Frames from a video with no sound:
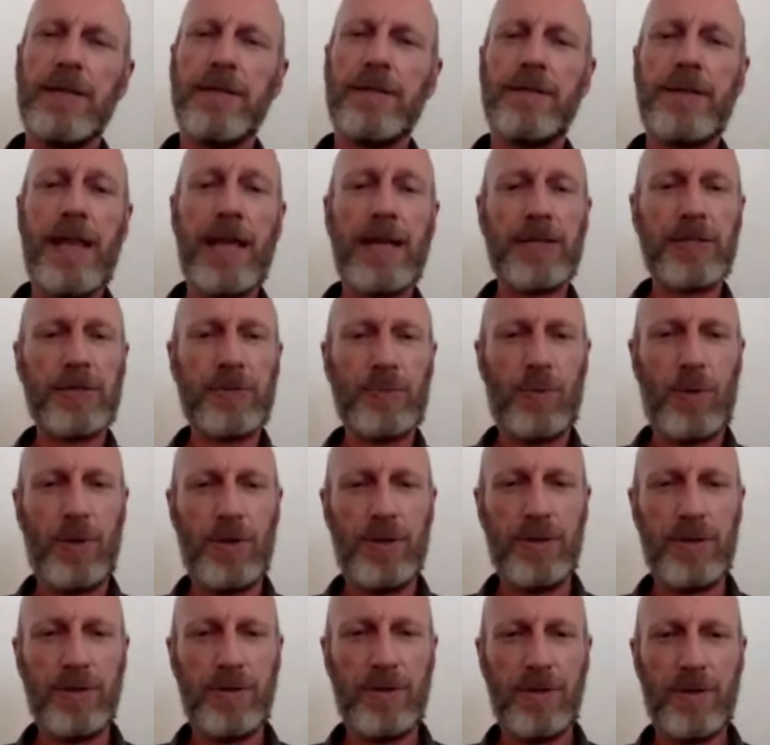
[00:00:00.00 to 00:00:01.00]
The next
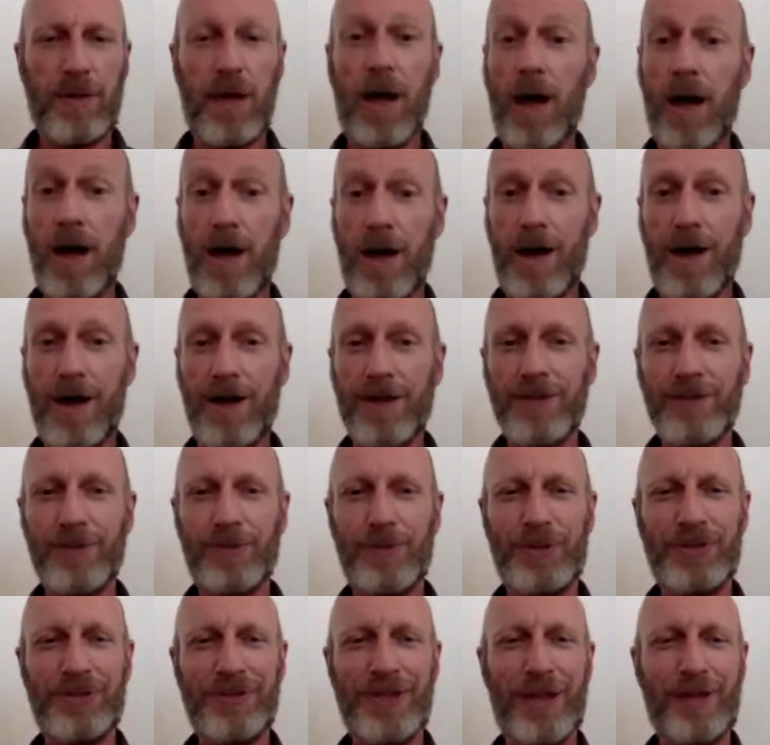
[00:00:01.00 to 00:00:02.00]
one, Heart,
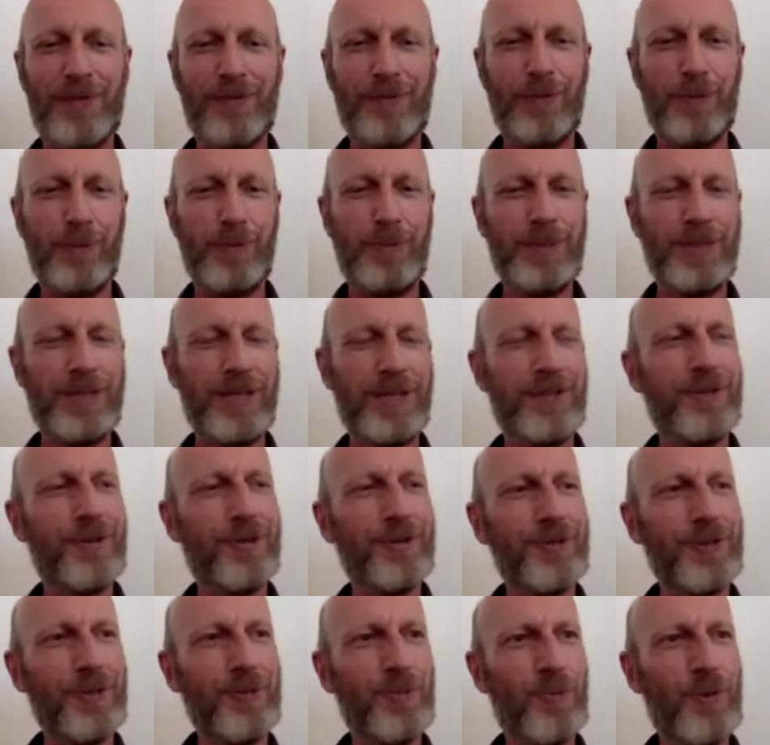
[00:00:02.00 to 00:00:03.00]
which therefore will begin
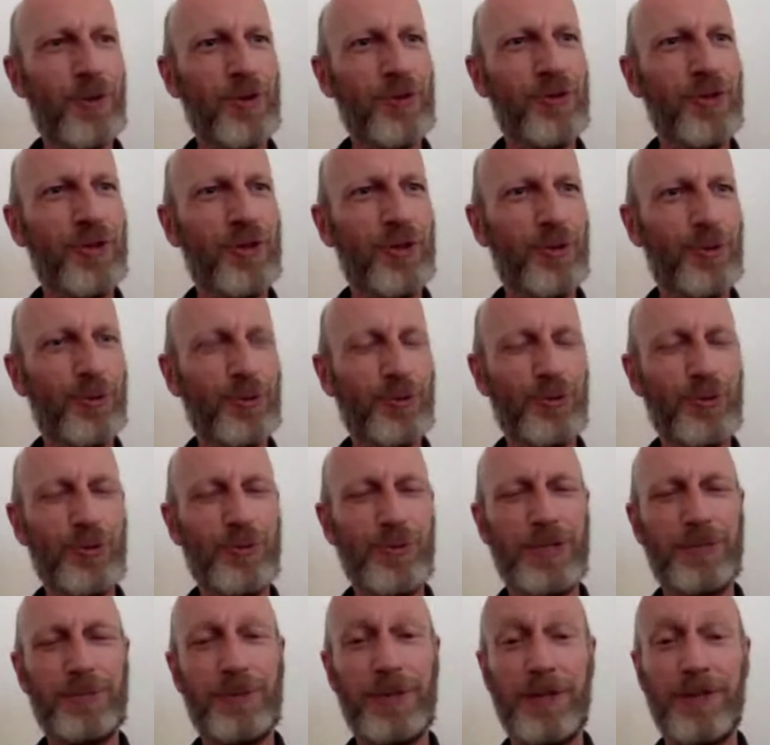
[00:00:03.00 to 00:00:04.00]
not in 1 or 2
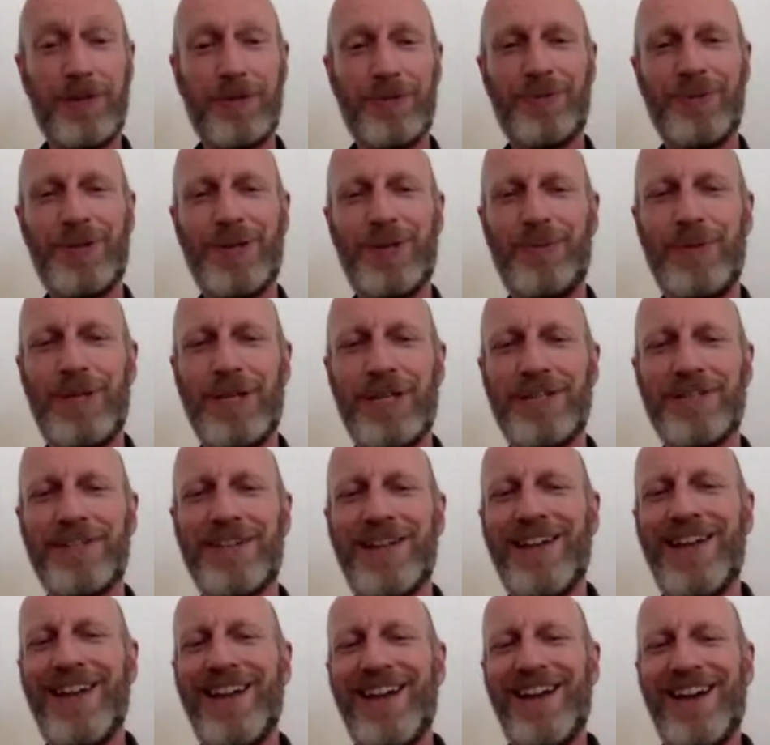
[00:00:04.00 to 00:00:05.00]
weeks, but in 3 weeks,
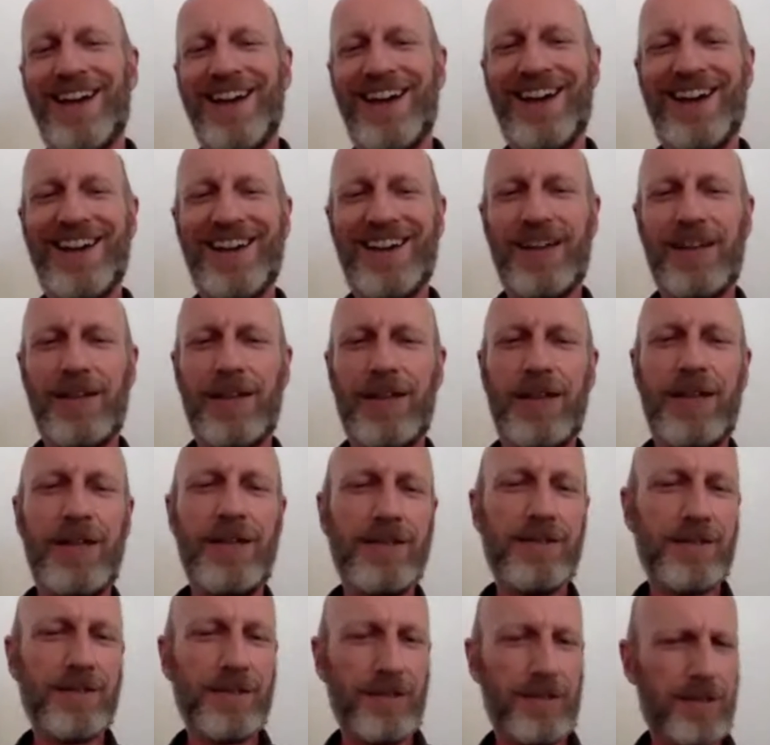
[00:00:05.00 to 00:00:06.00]

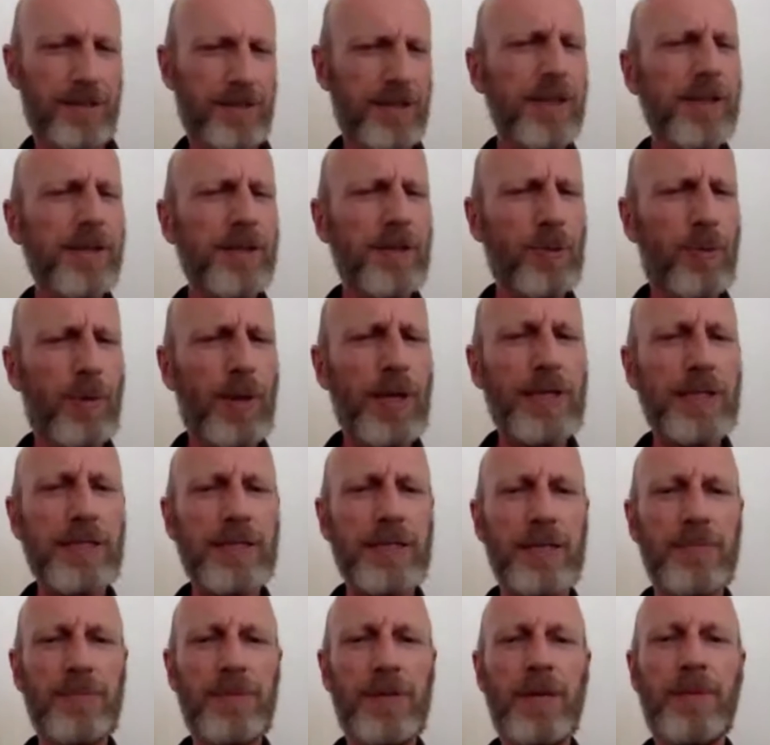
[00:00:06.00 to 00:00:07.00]
is still quite
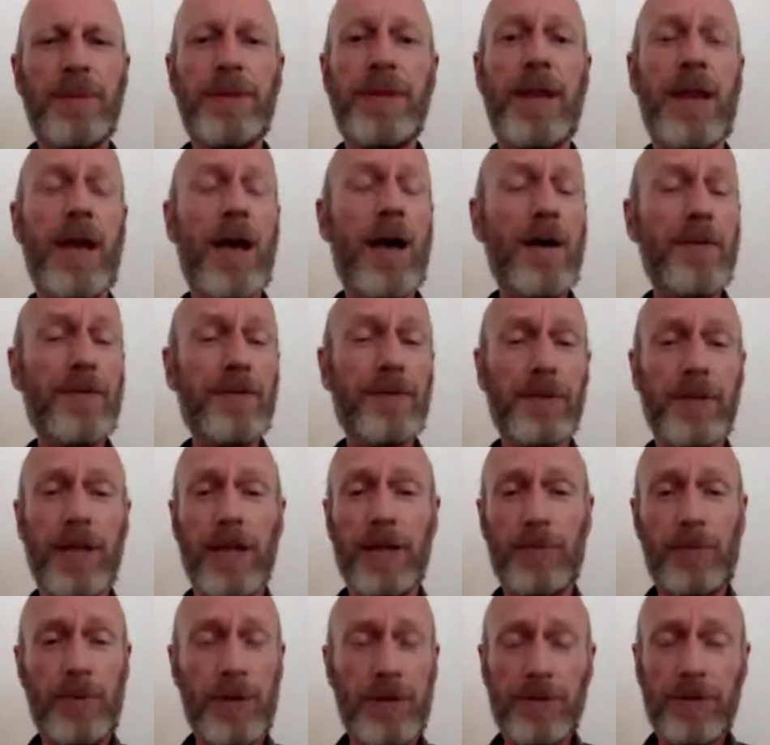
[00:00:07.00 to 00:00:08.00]
similar, but then after
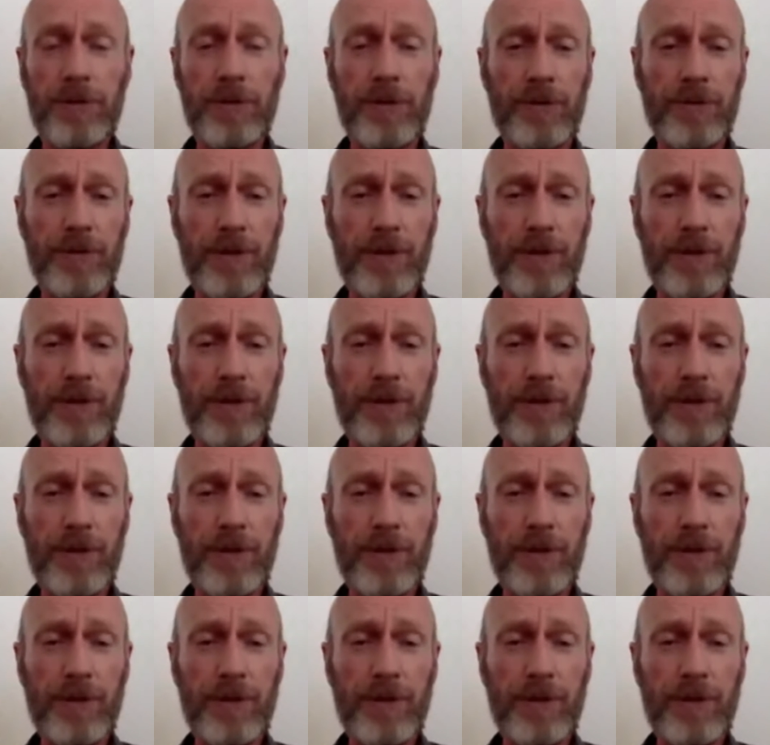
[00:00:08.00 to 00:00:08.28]
that we're into the